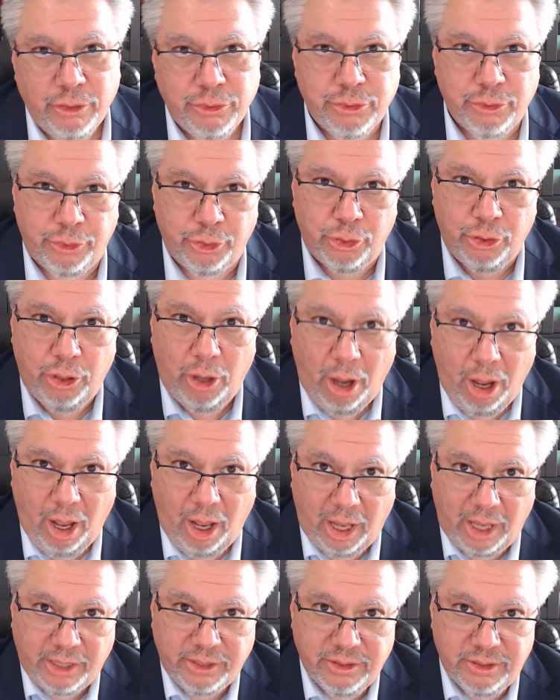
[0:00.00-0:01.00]
So the
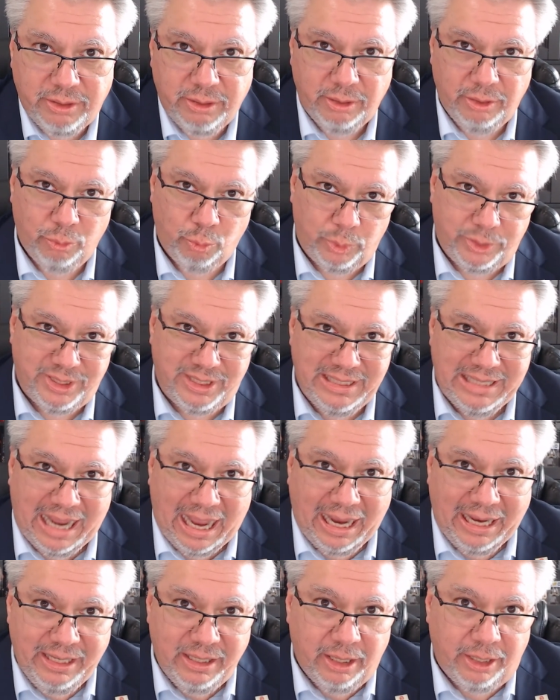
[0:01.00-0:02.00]
cost was
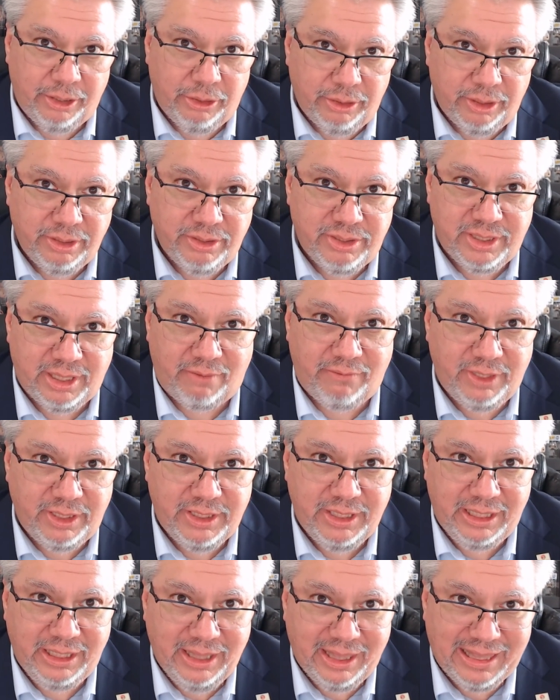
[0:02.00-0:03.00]

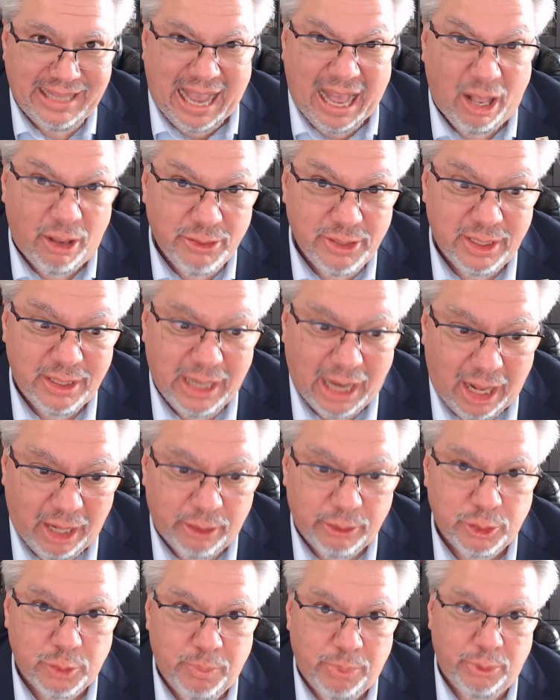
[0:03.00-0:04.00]

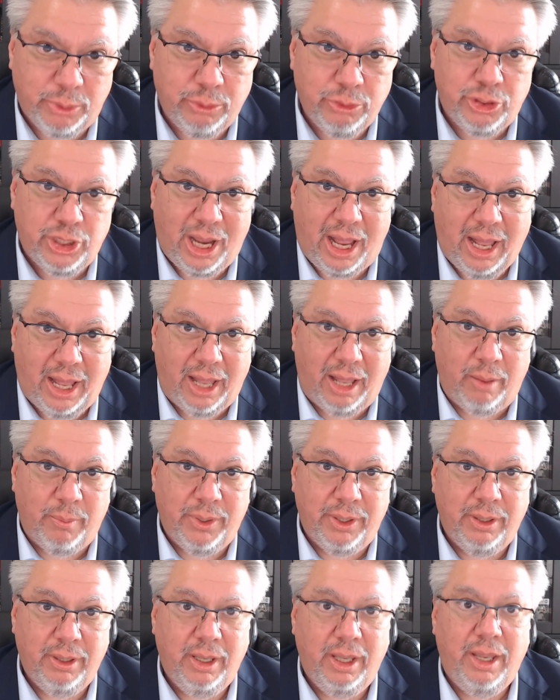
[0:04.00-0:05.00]
$917,000 per
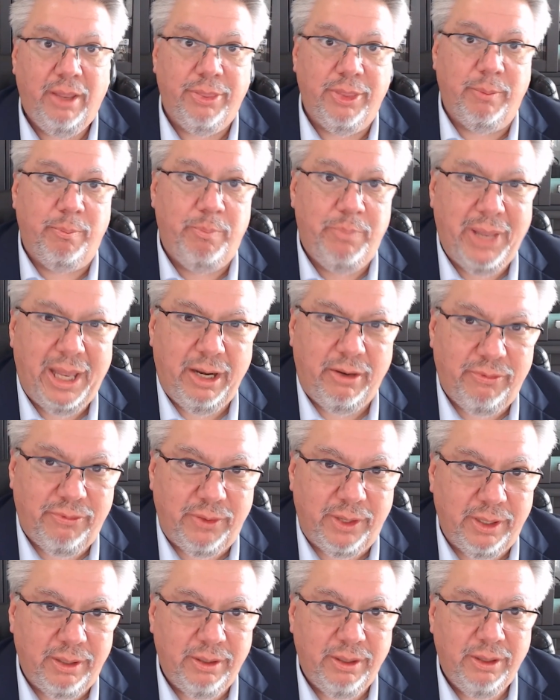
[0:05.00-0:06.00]
job. The
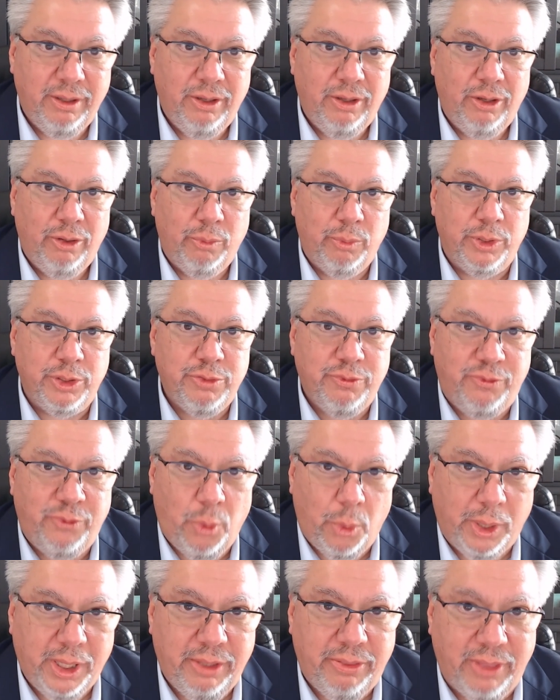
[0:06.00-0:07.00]
benefit was
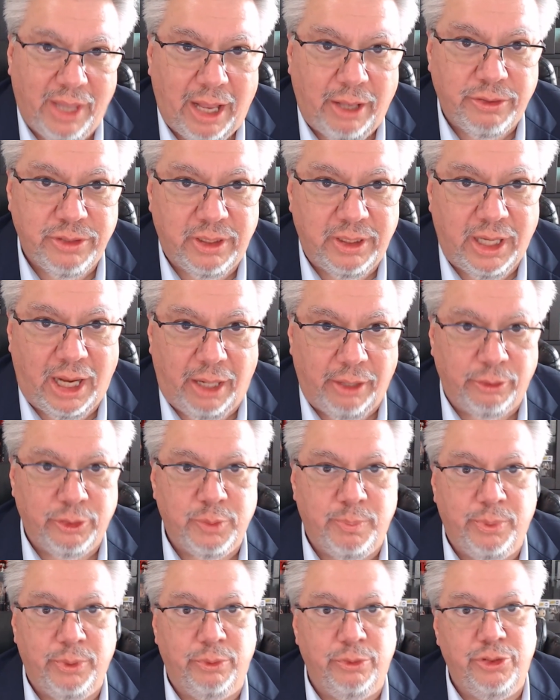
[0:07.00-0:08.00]

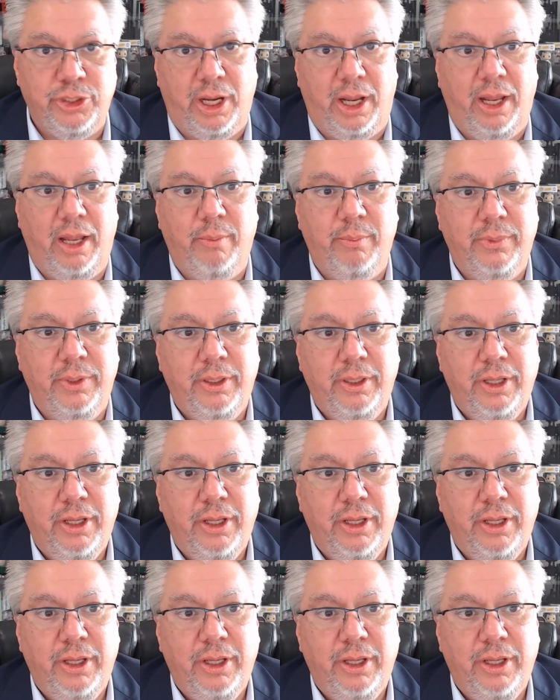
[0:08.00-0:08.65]
$40,000 per job.